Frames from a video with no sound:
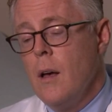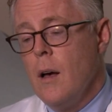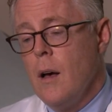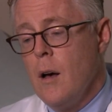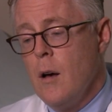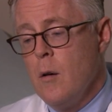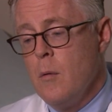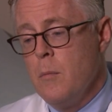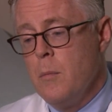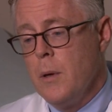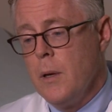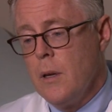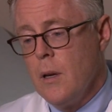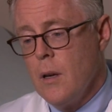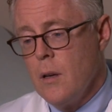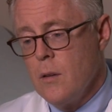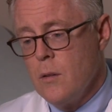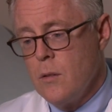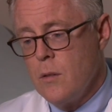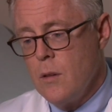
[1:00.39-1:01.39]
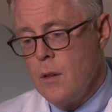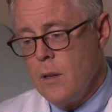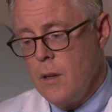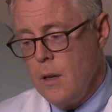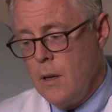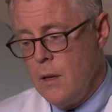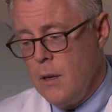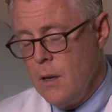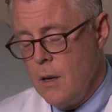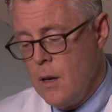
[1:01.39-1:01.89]
um, because
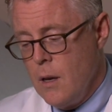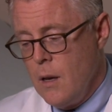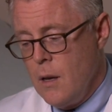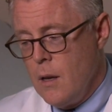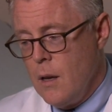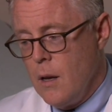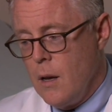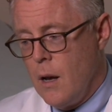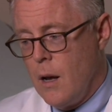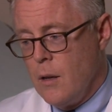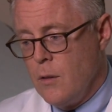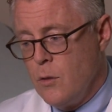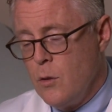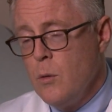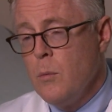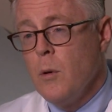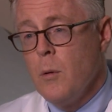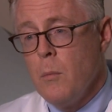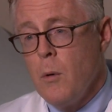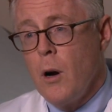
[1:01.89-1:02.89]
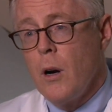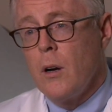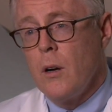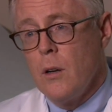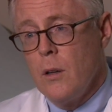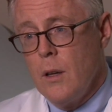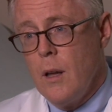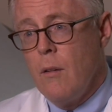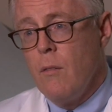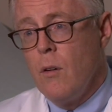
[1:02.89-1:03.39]
the uh, tumor
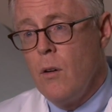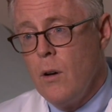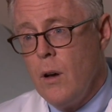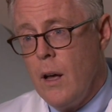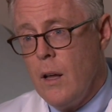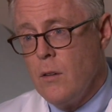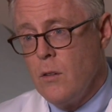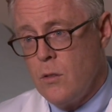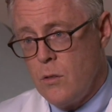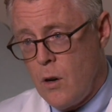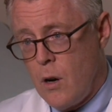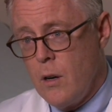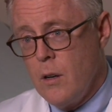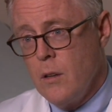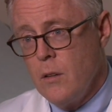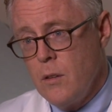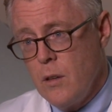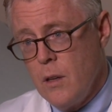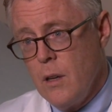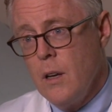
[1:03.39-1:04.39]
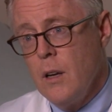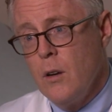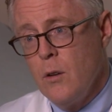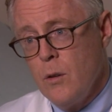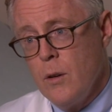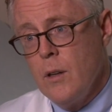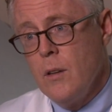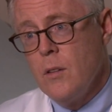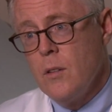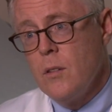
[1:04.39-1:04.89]
marker level had started to
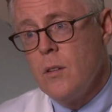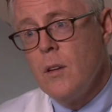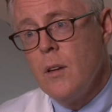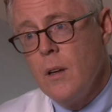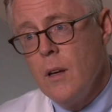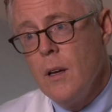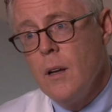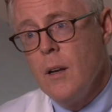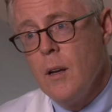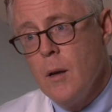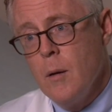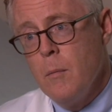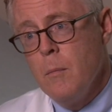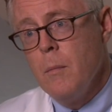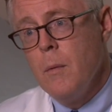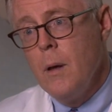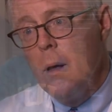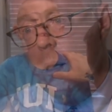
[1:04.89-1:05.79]
increase in him.